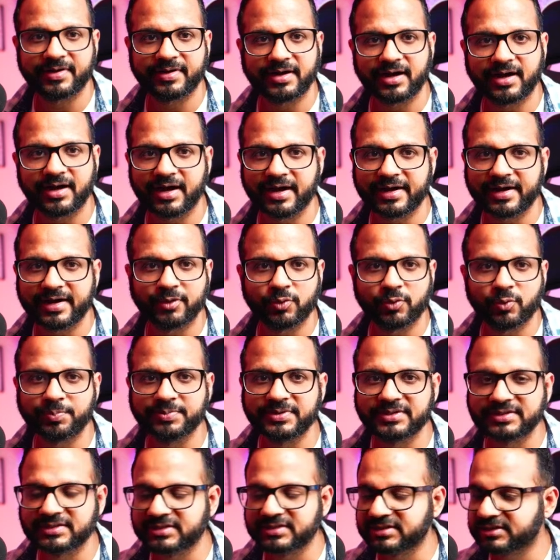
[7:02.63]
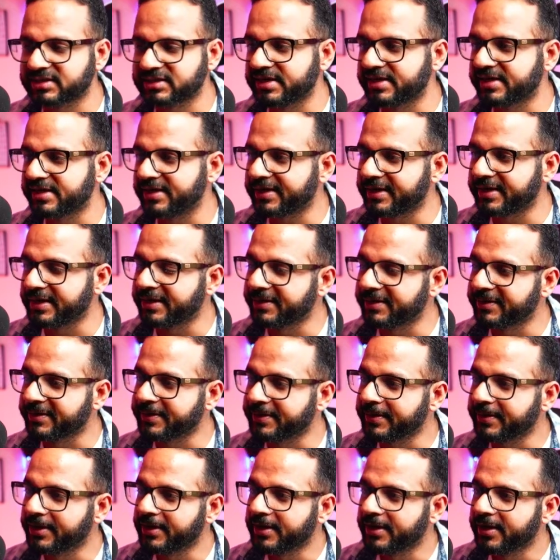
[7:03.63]
I hope this is clear till
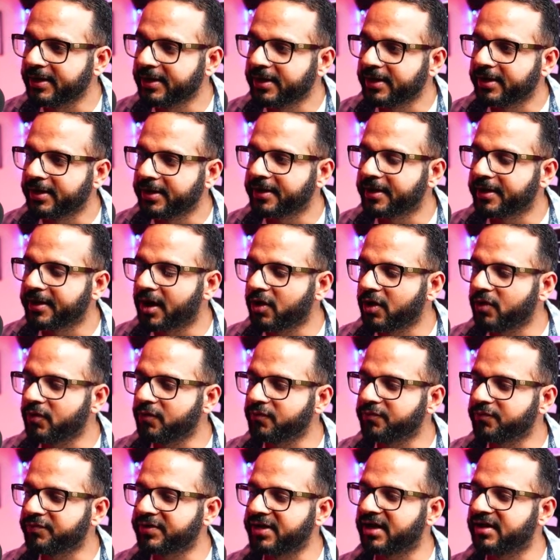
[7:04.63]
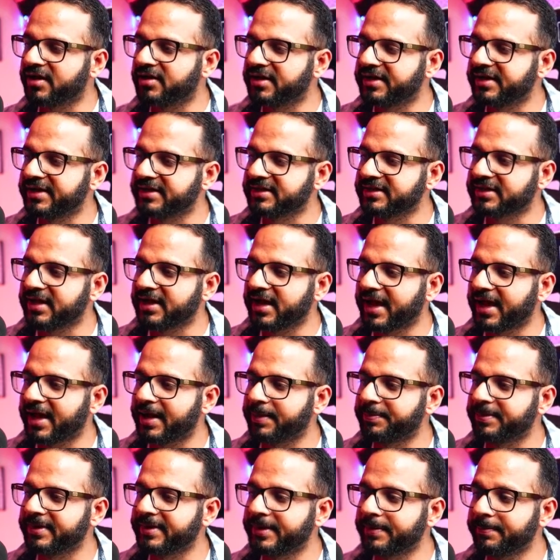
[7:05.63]
here. Now we are running the
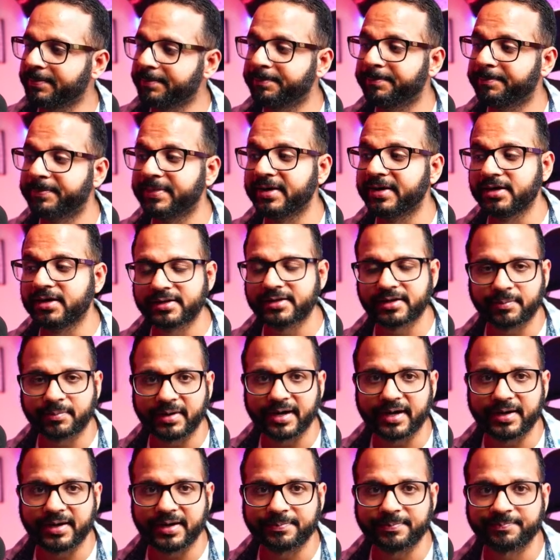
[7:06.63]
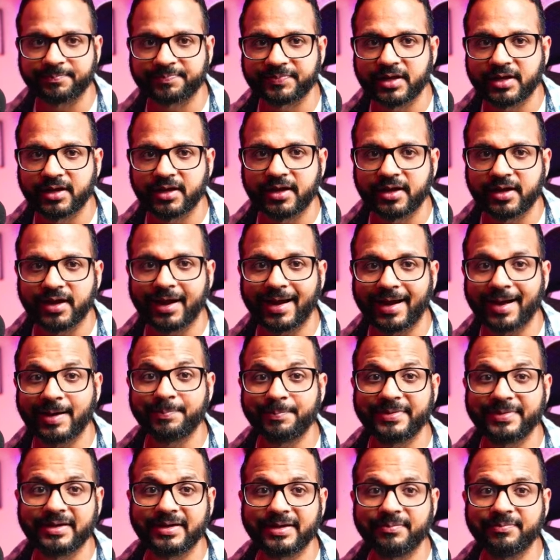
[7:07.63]
npm build command.
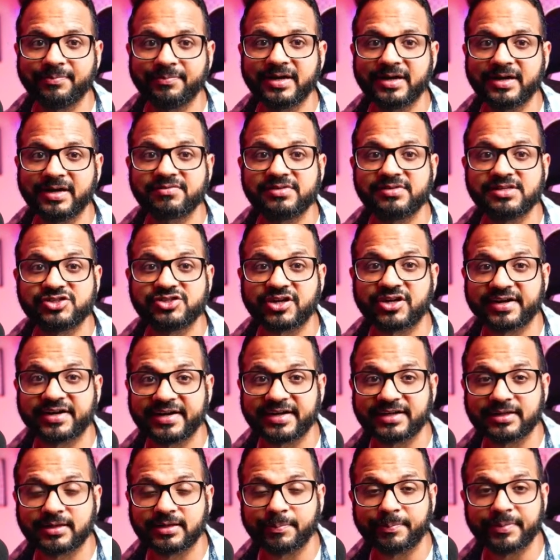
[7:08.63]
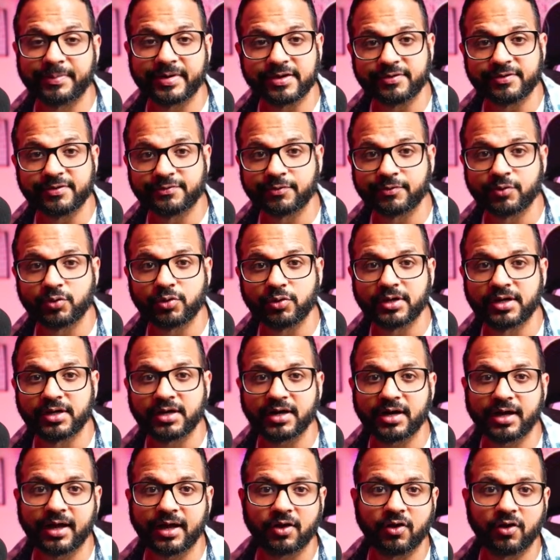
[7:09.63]
Npm build will generate the build folder
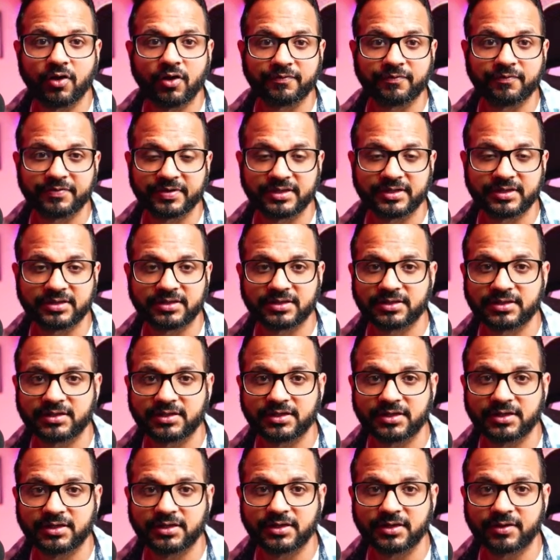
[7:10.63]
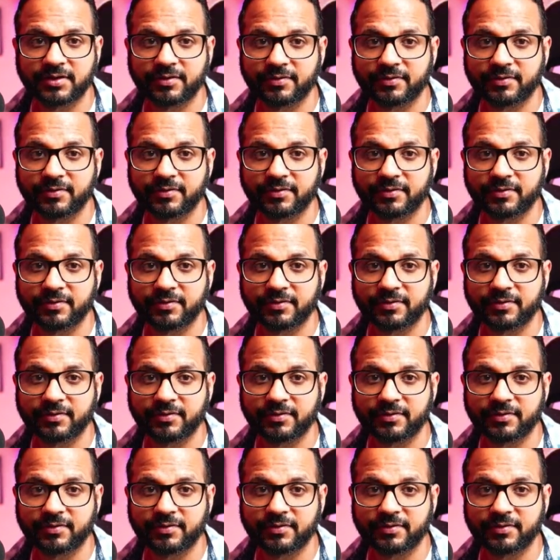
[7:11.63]
along with a